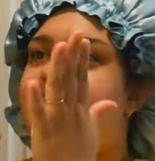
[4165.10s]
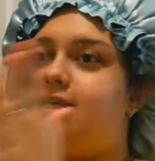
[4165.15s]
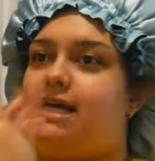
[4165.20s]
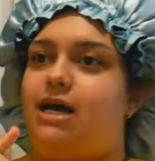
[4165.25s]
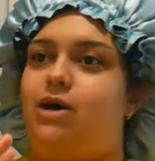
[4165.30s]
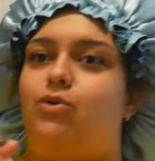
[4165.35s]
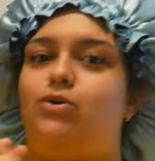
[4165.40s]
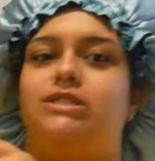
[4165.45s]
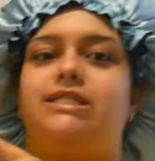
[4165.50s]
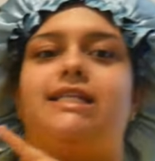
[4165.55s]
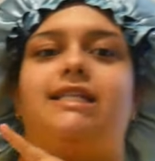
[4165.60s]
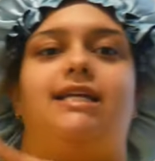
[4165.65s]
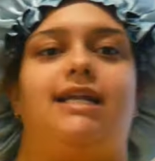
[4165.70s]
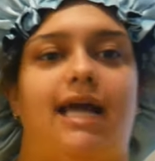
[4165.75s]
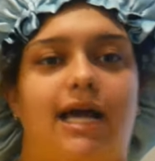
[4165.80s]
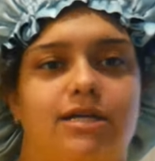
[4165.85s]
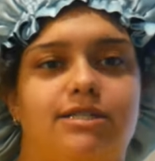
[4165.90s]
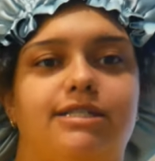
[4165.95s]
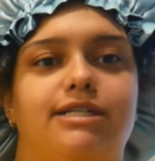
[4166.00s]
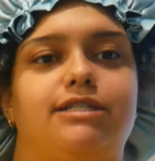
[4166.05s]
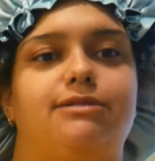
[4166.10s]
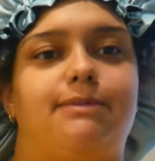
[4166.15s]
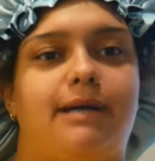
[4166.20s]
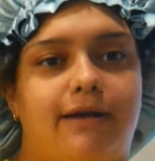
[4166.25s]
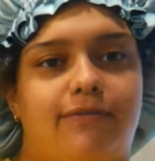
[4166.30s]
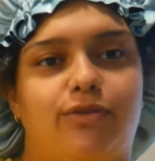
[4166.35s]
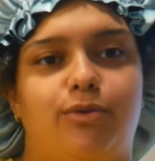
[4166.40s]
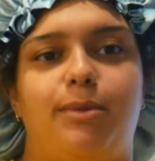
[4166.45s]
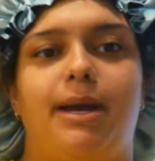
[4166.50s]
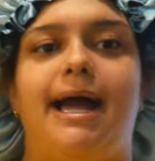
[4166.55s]
towels in the downstairs
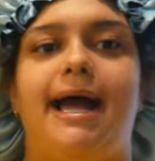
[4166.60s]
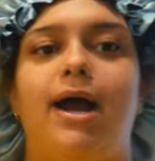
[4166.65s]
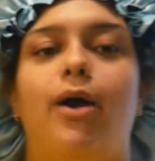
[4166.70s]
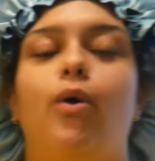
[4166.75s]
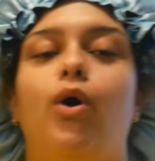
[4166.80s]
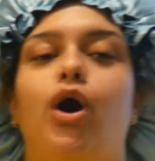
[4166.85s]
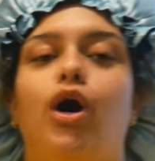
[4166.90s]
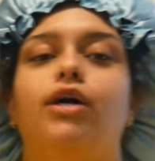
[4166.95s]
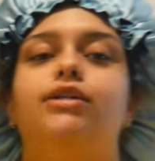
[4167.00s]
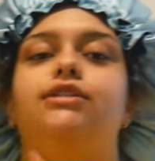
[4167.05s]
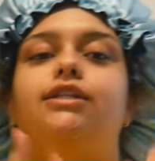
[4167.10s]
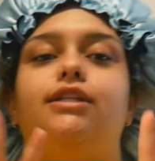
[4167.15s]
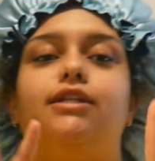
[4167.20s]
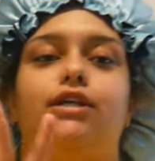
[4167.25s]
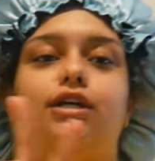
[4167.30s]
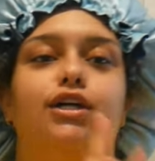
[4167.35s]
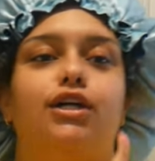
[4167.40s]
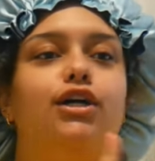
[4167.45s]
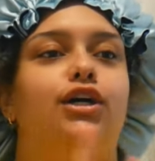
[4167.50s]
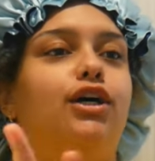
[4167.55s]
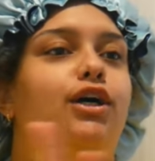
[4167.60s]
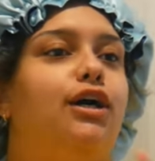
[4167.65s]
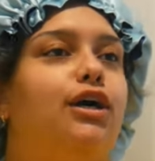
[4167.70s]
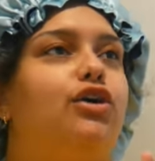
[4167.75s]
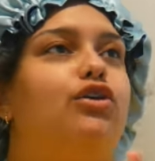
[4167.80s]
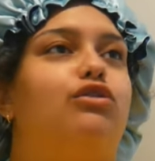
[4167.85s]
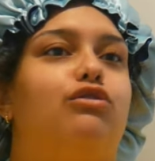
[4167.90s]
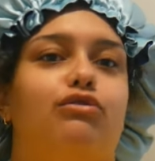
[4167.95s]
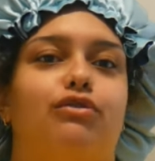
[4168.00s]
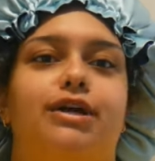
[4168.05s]
bathroom. I want the
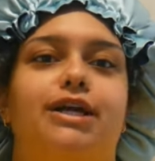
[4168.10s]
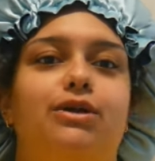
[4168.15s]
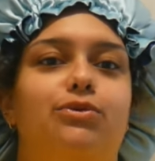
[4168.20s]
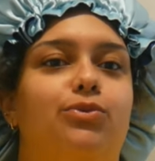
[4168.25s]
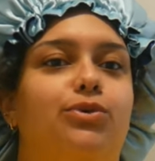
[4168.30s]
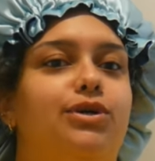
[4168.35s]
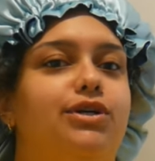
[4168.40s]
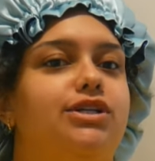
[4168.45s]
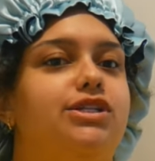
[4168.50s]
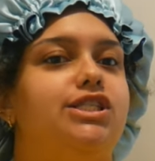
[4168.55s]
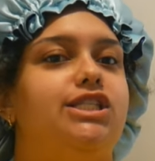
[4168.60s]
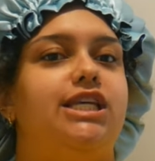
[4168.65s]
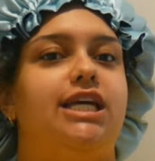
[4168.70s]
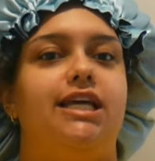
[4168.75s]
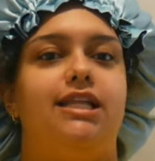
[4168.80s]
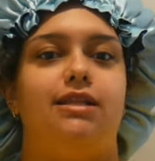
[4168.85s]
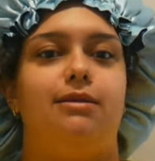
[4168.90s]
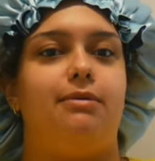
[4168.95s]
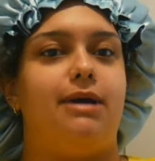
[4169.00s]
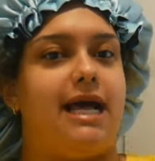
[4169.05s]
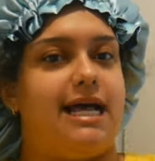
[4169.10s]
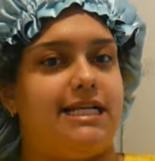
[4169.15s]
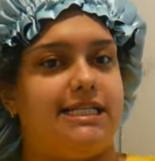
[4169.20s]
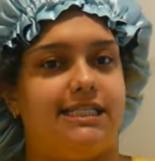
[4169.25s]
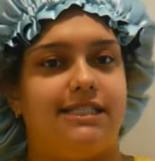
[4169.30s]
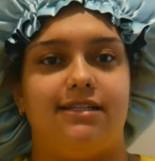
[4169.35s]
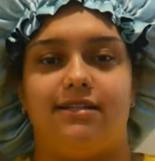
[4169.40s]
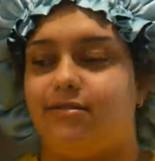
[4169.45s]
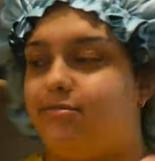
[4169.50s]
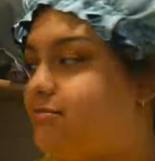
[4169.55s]
green ones in the
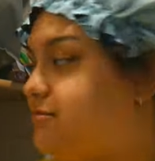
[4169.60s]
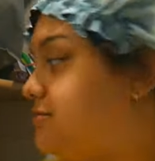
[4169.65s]
guest.